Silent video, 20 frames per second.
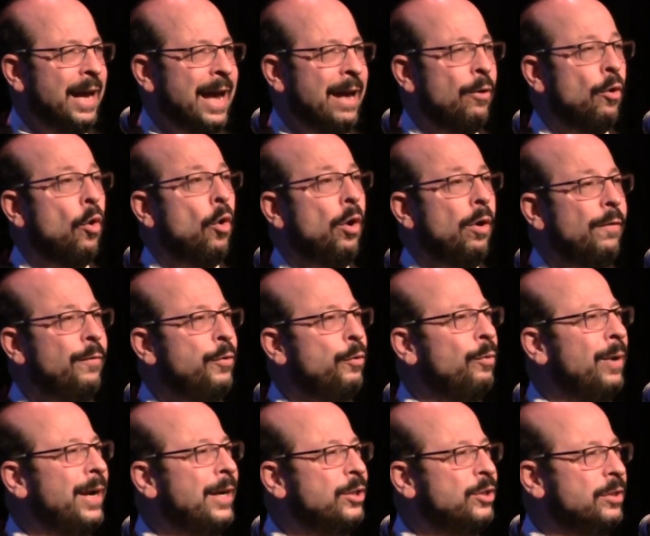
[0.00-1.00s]
And all of the
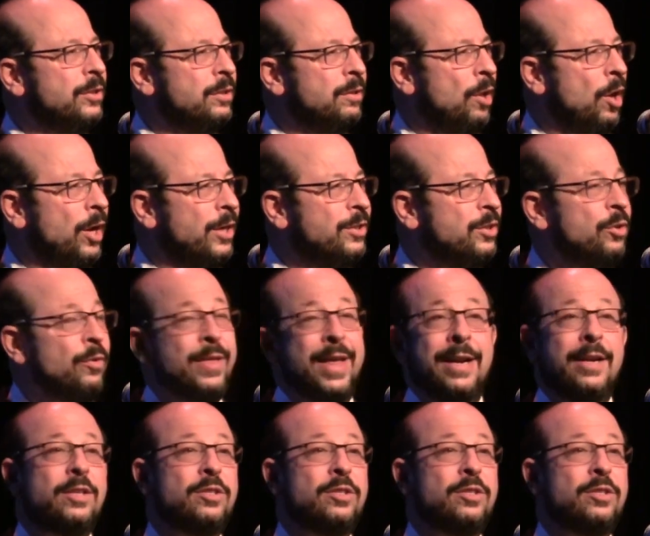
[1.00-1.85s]
range it's lost, you then